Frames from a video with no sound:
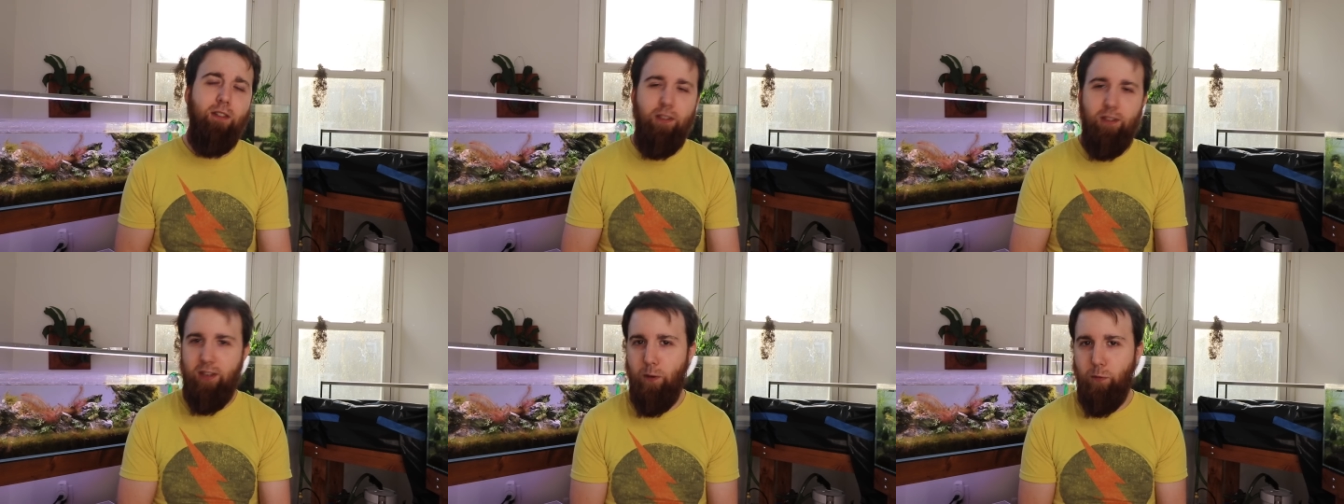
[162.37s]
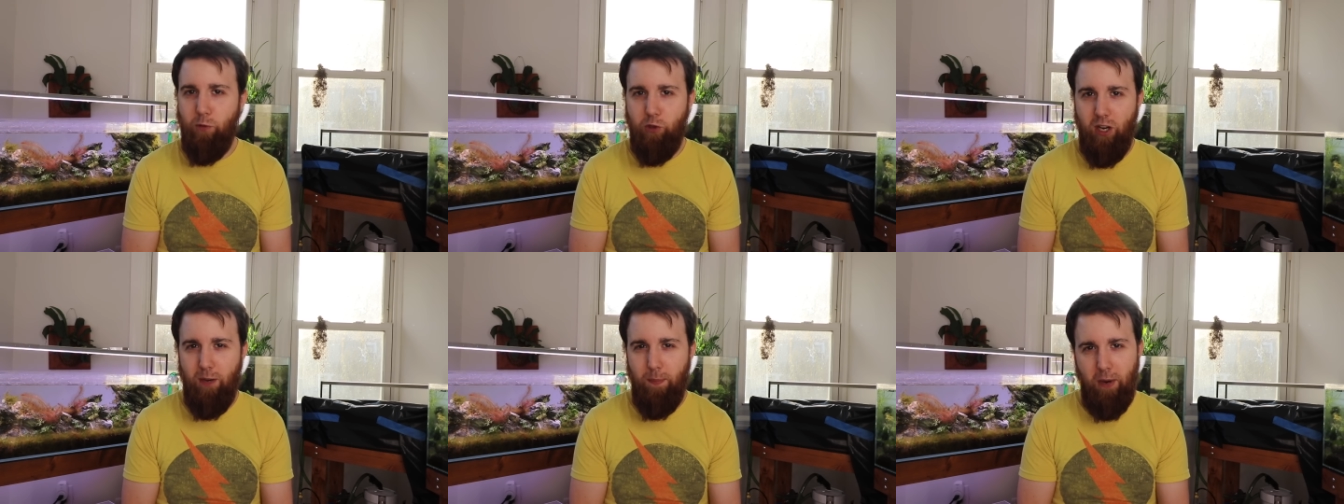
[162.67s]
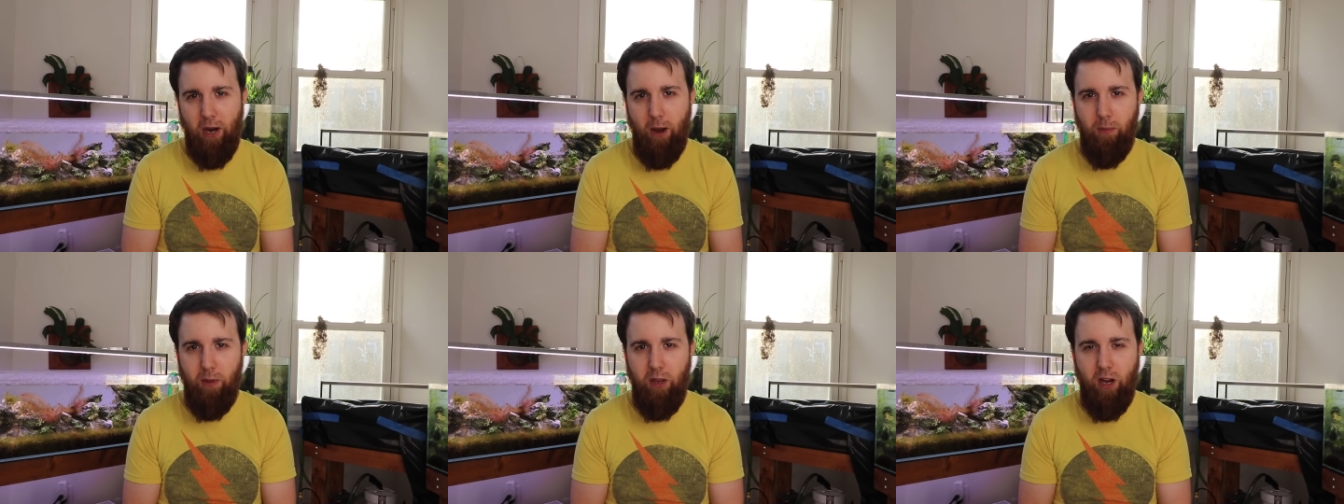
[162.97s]
The substrate
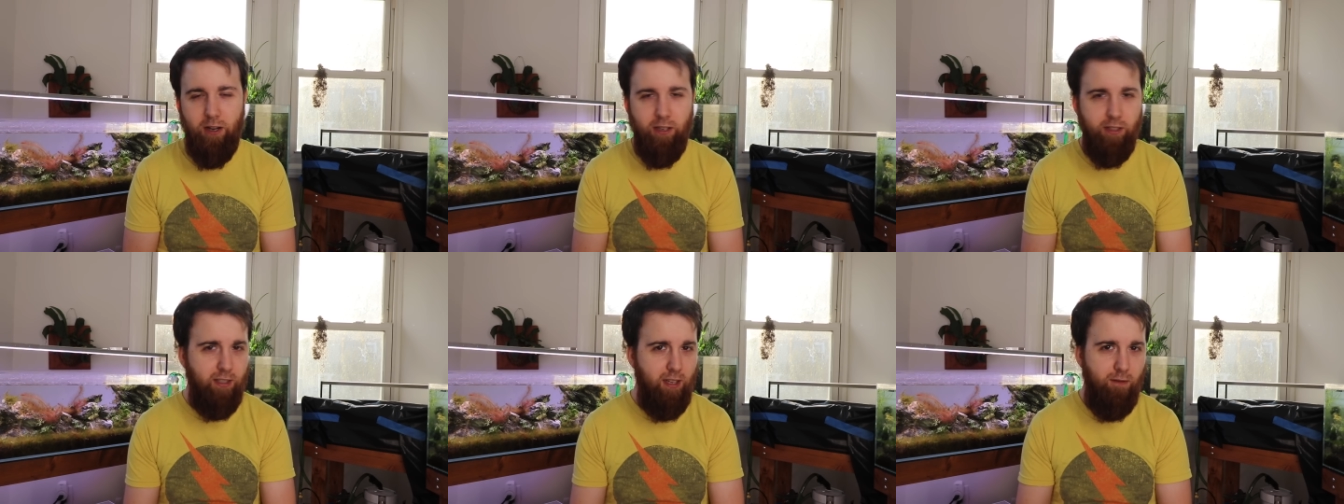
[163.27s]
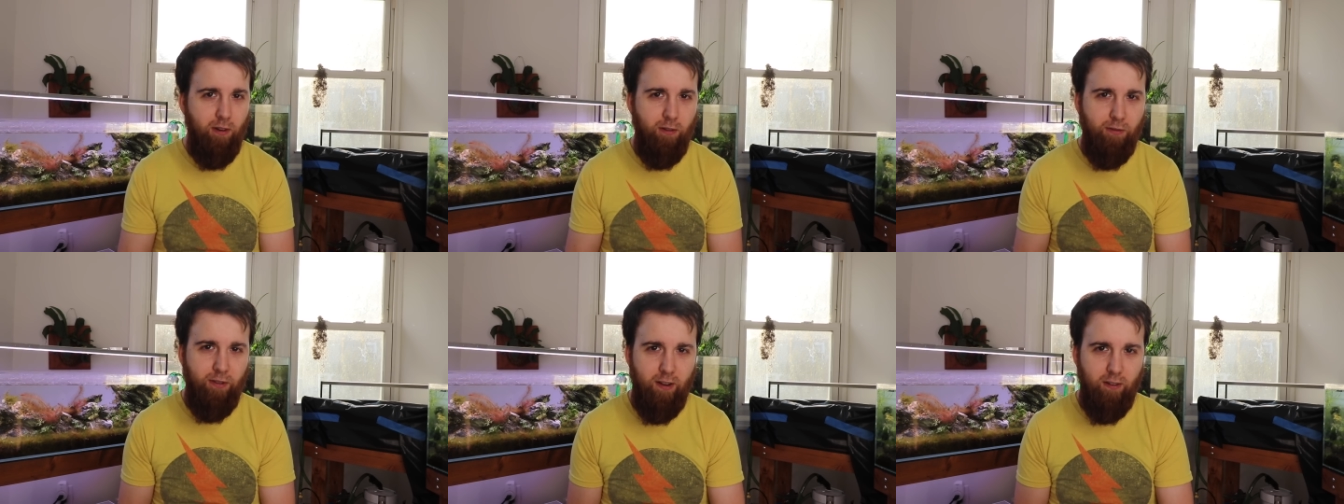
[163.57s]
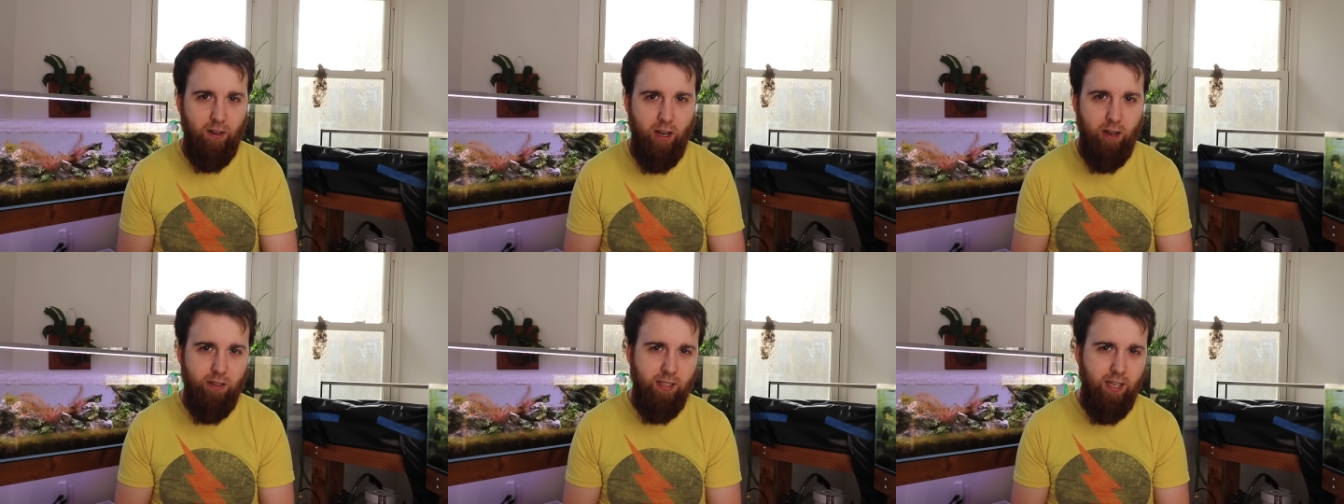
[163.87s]
probably on a
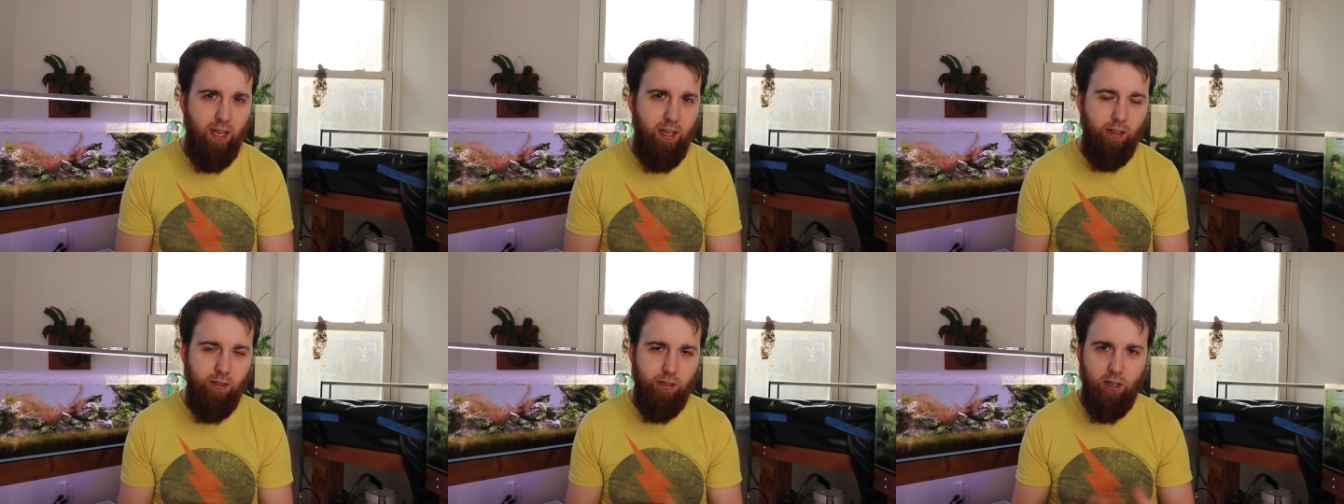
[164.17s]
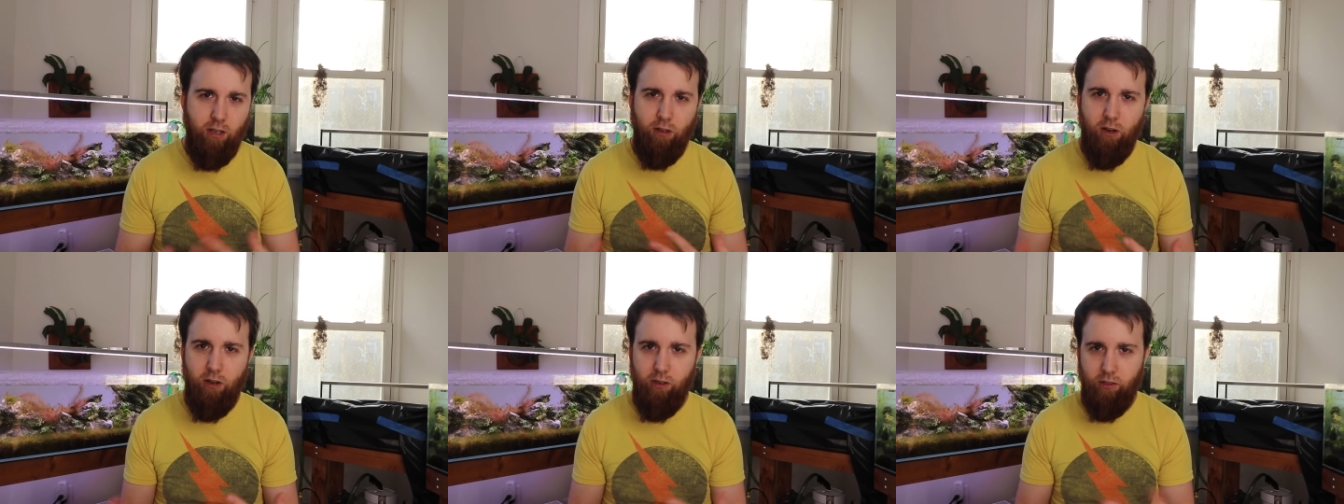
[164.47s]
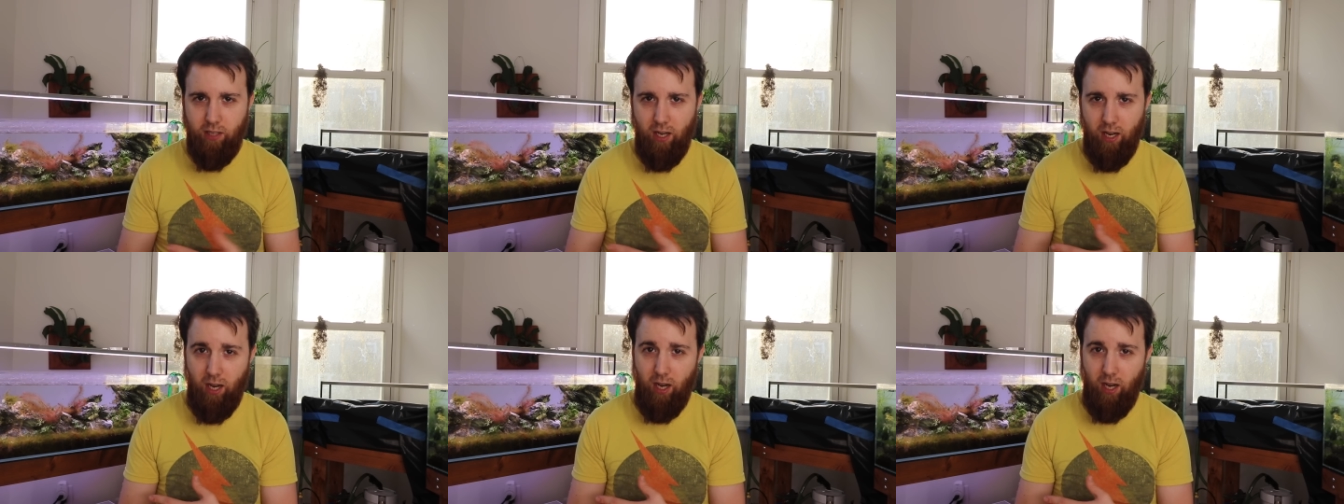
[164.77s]
75-gallon tank is going to cost